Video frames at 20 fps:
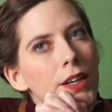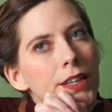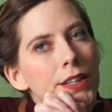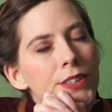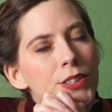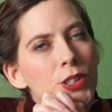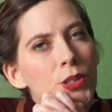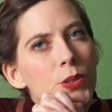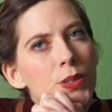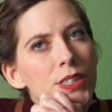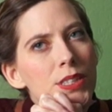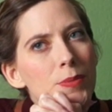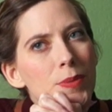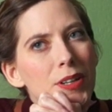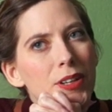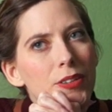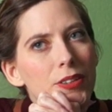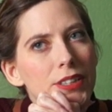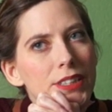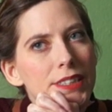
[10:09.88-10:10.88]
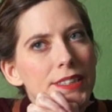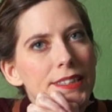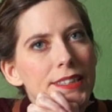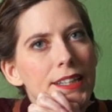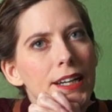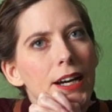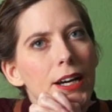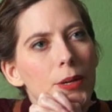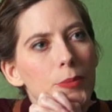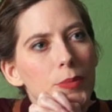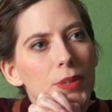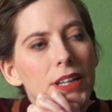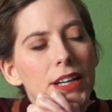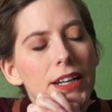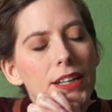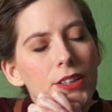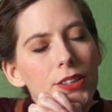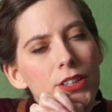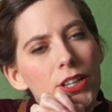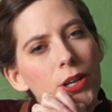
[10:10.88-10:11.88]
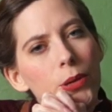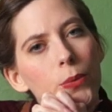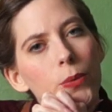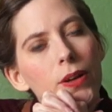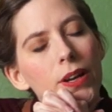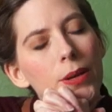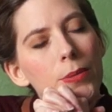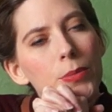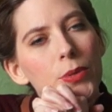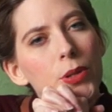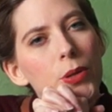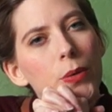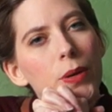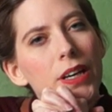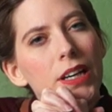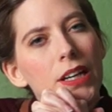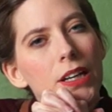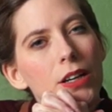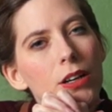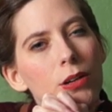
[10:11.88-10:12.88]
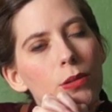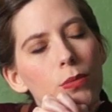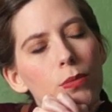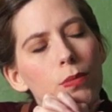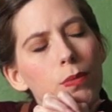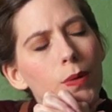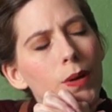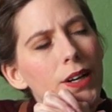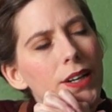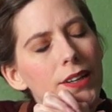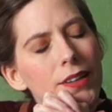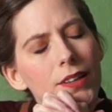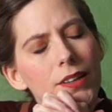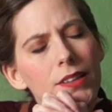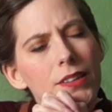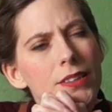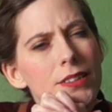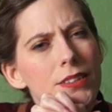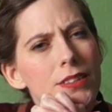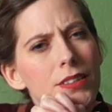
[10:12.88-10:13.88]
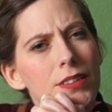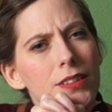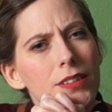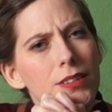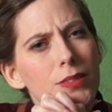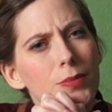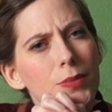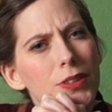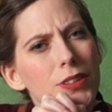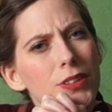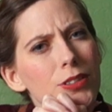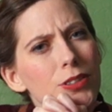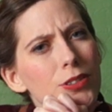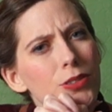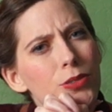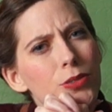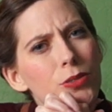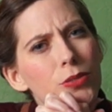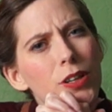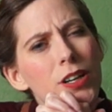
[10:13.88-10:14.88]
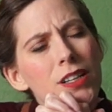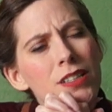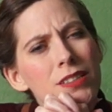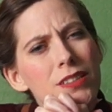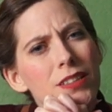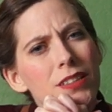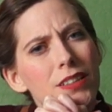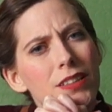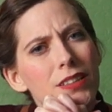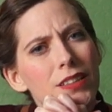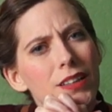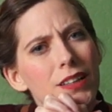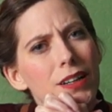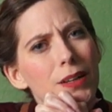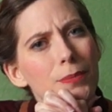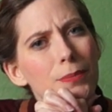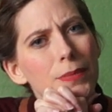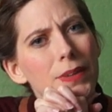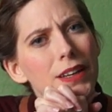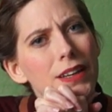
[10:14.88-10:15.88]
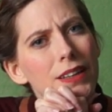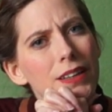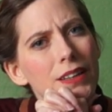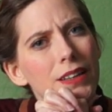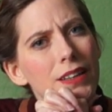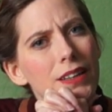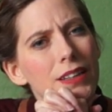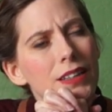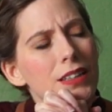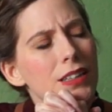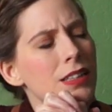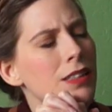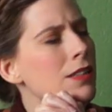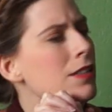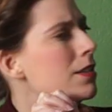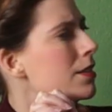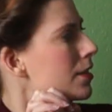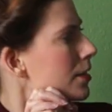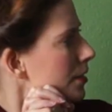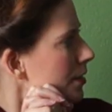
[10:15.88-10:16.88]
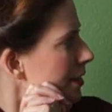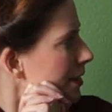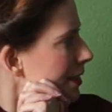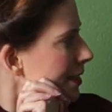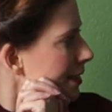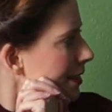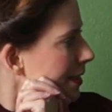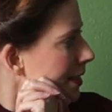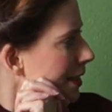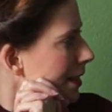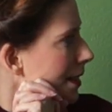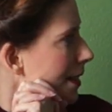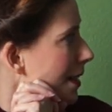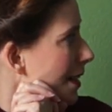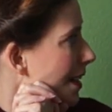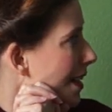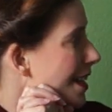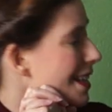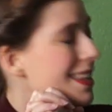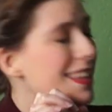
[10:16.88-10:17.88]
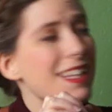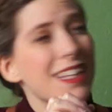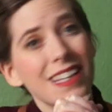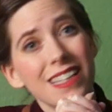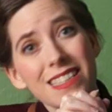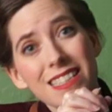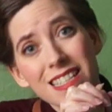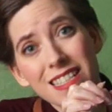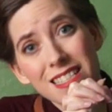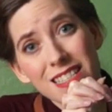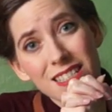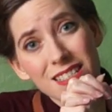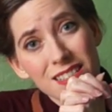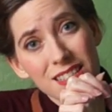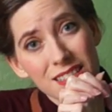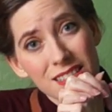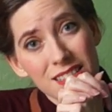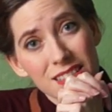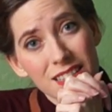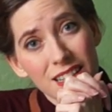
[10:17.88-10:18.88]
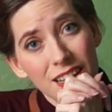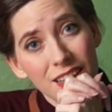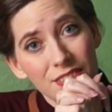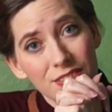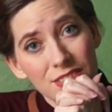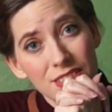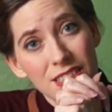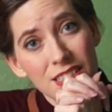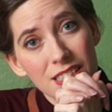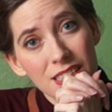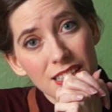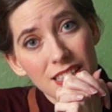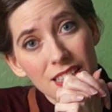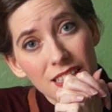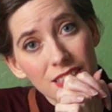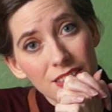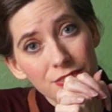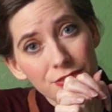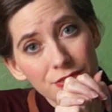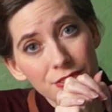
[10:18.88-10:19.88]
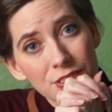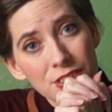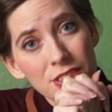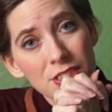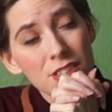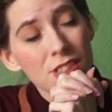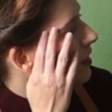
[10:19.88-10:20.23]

It's always about this time that I look at what I'm doing and go, what is this monstrosity that I'm making? I think it's because it doesn't have sleeves.